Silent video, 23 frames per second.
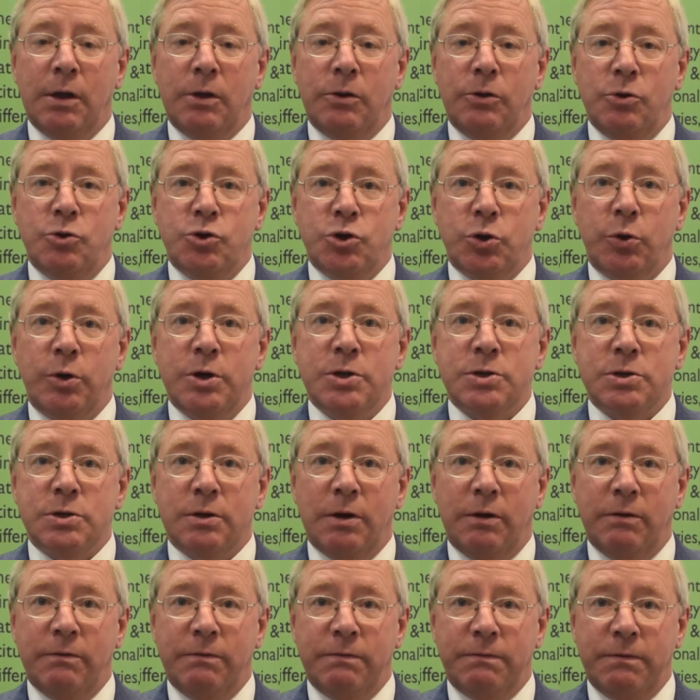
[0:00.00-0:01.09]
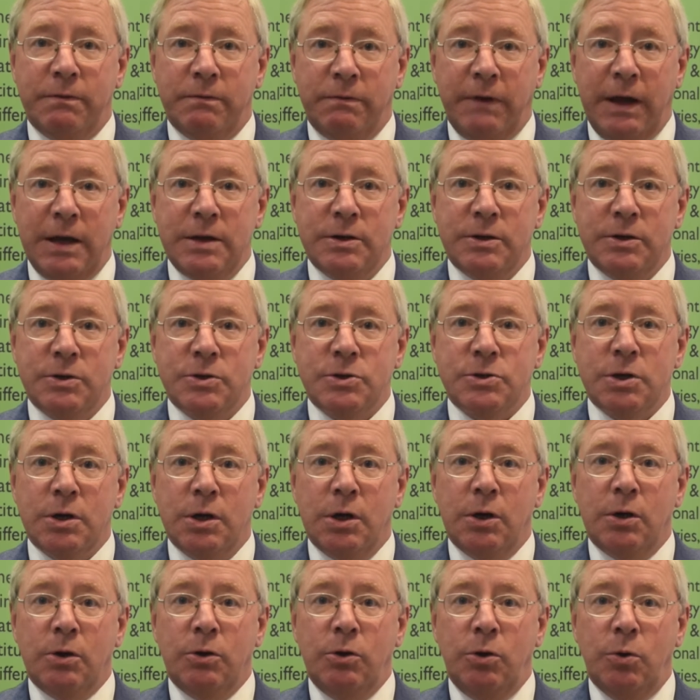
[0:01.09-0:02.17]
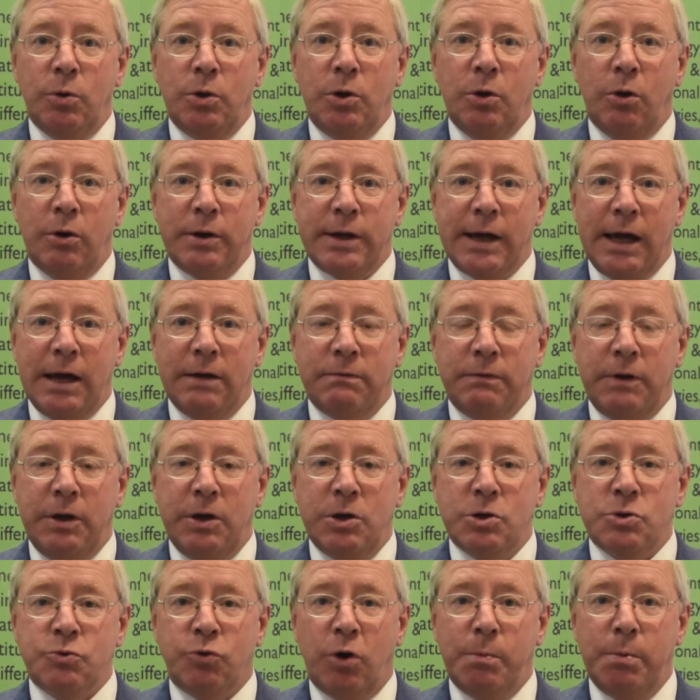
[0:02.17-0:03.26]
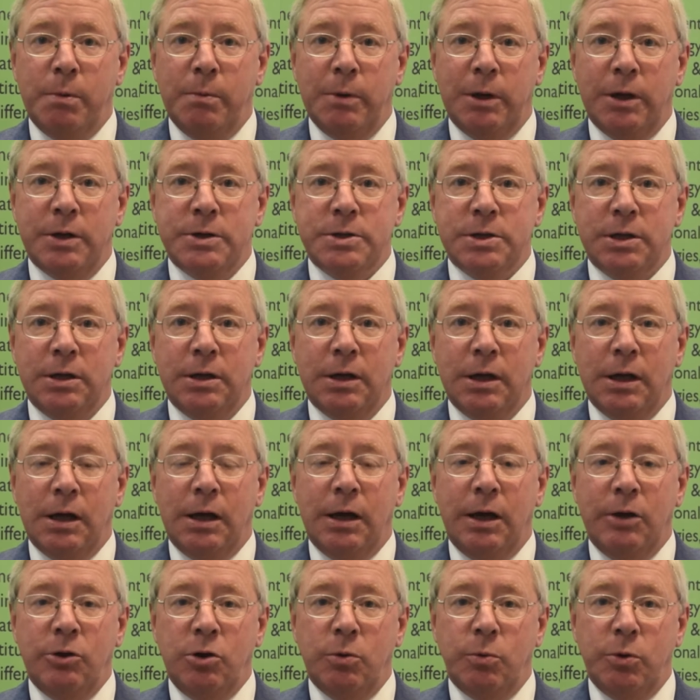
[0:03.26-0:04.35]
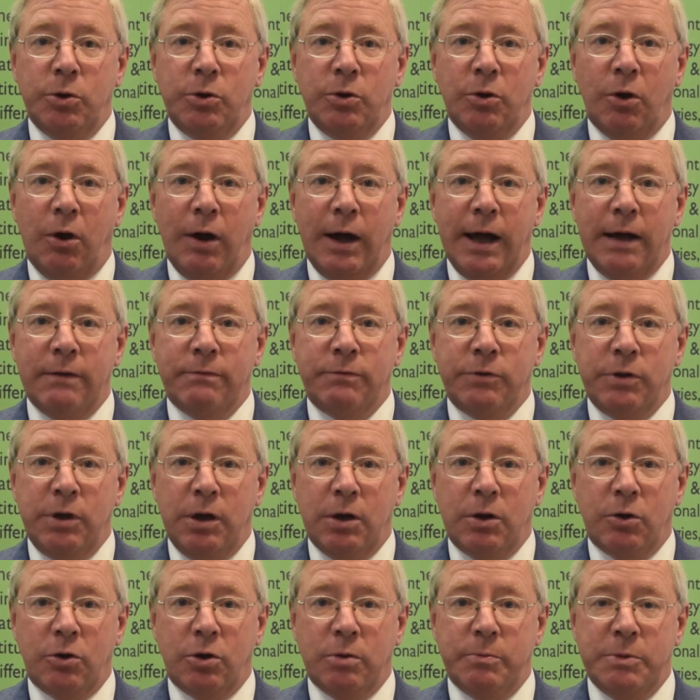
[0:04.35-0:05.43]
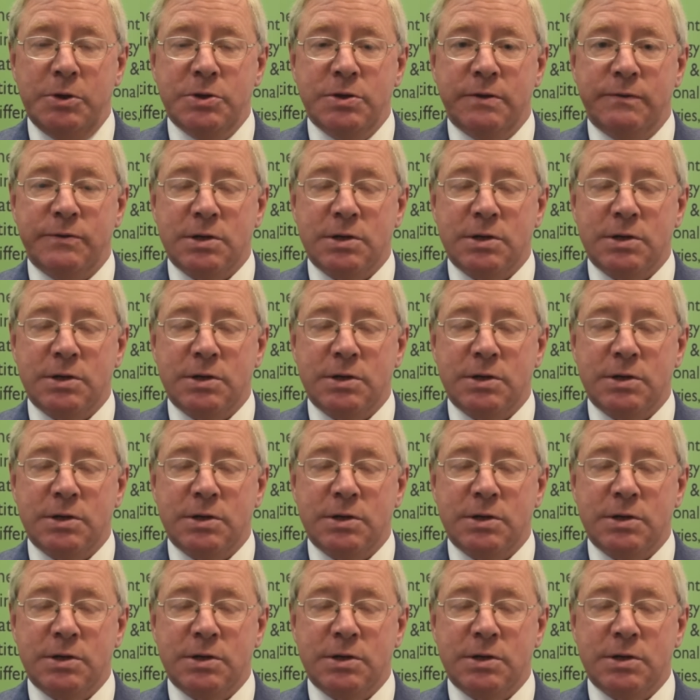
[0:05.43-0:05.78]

the choice of vendors, you would not have interoperability, and you would not have the economies of